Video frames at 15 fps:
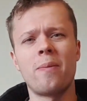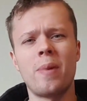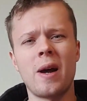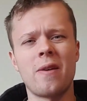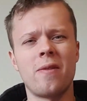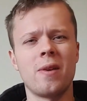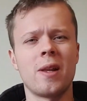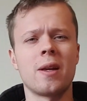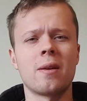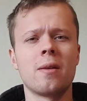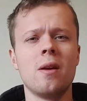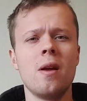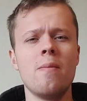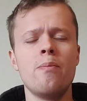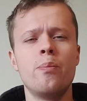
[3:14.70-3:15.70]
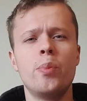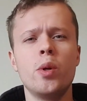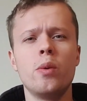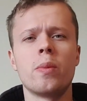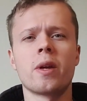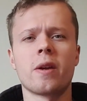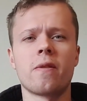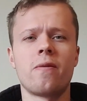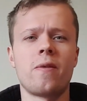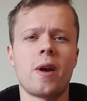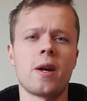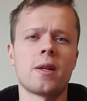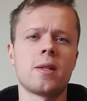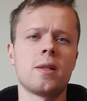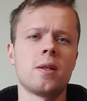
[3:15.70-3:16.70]
baffling booming
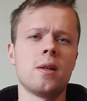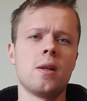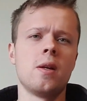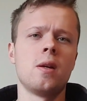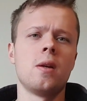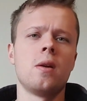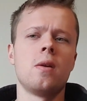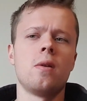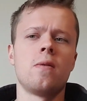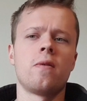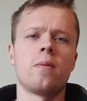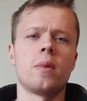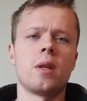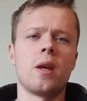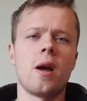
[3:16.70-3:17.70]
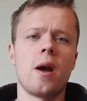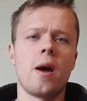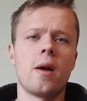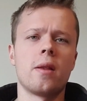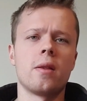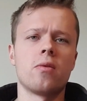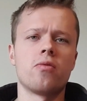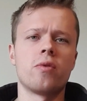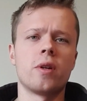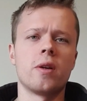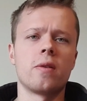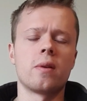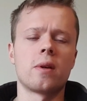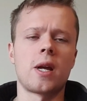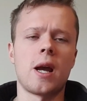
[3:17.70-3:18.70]
effect from the rear
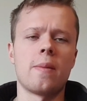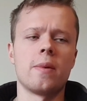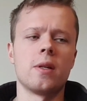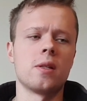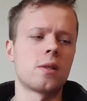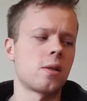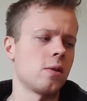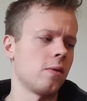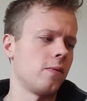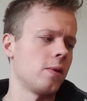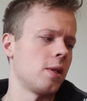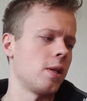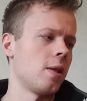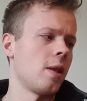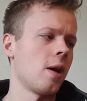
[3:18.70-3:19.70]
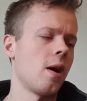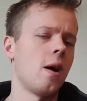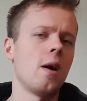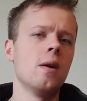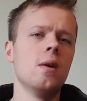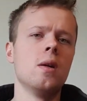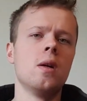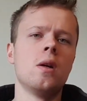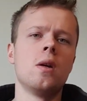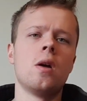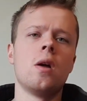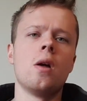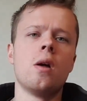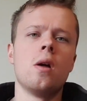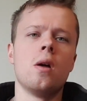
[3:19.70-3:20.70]
of the cabinets, because obviously they are
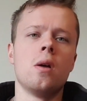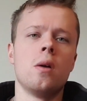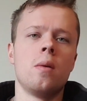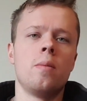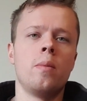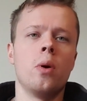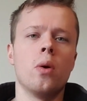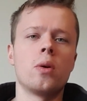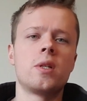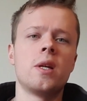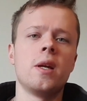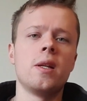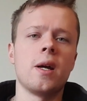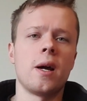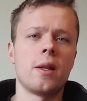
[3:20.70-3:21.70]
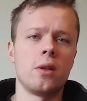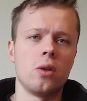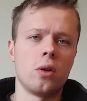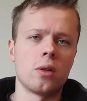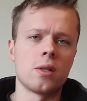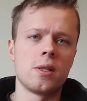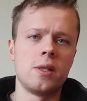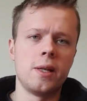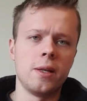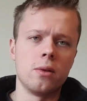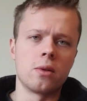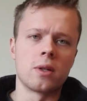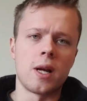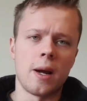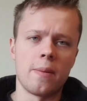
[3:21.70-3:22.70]
ported and not
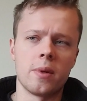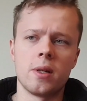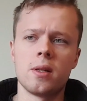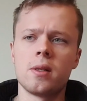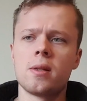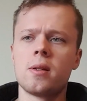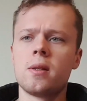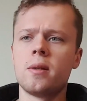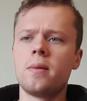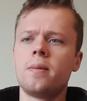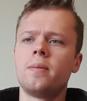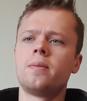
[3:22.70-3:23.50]
sealed cabinets.